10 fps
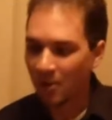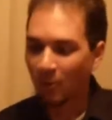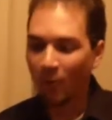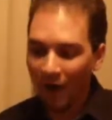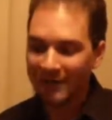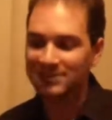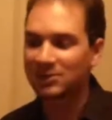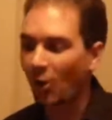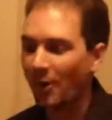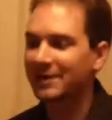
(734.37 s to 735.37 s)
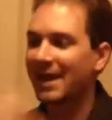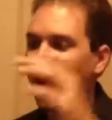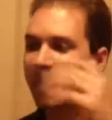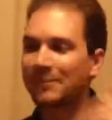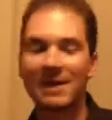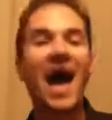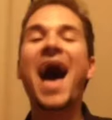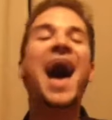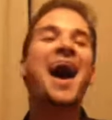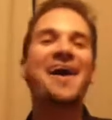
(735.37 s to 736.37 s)
What's going to happen?
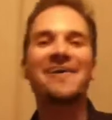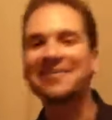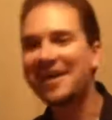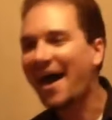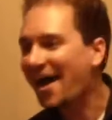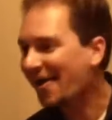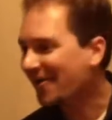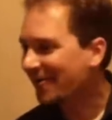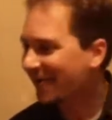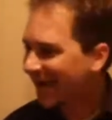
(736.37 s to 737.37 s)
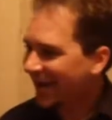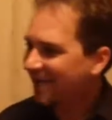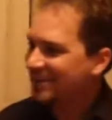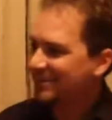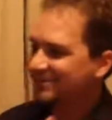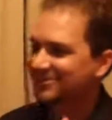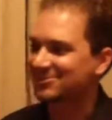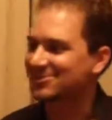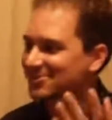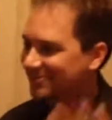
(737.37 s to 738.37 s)
Oh, no! Eric, your
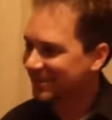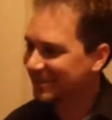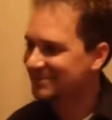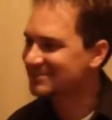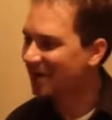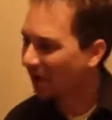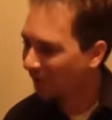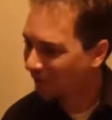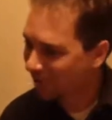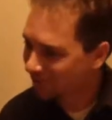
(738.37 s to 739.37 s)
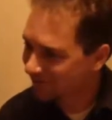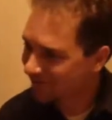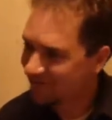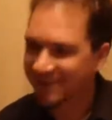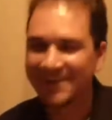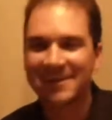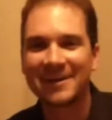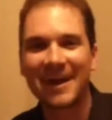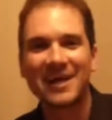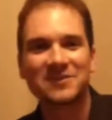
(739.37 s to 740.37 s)
streak is over. The
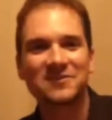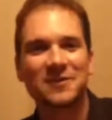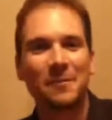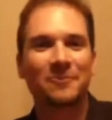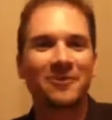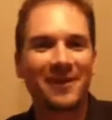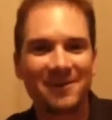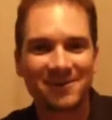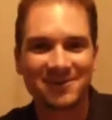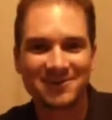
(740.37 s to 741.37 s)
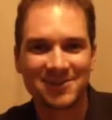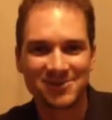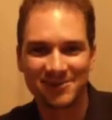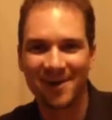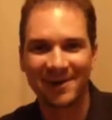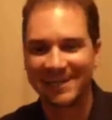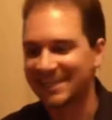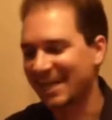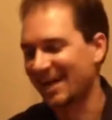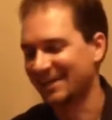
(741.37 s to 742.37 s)
Nashville Predators are
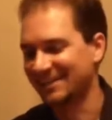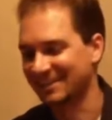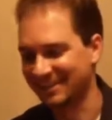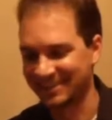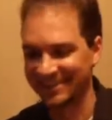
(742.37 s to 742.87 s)
drawing 9th.